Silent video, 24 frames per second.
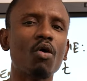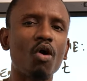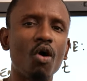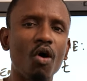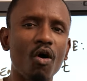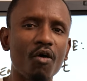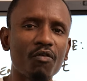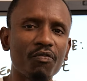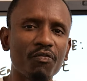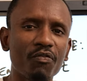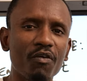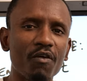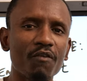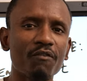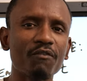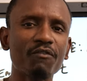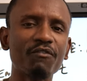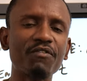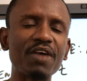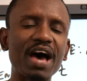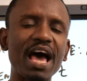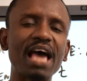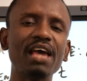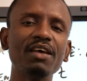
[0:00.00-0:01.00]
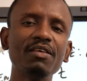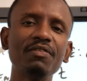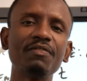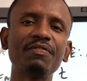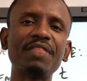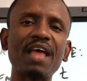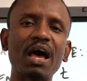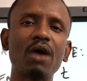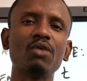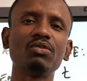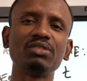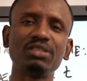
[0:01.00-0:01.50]
of
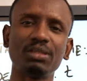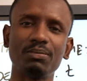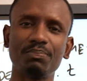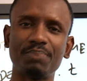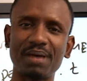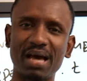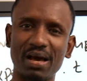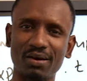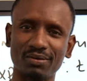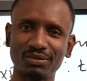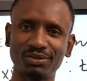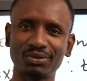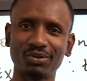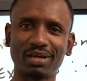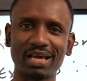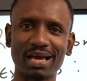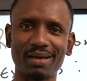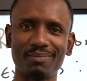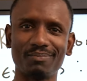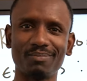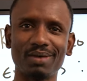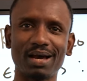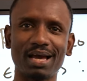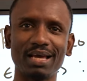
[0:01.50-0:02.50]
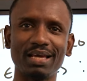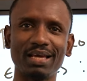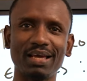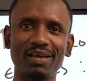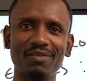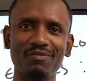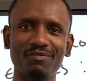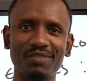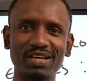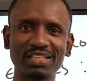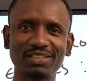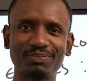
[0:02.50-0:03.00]
£5,000 to get my
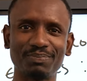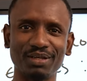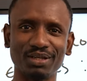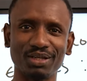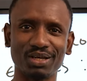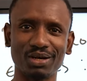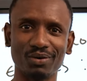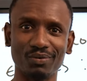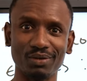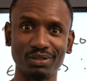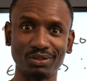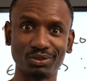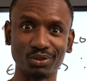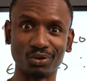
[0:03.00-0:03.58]
investment going.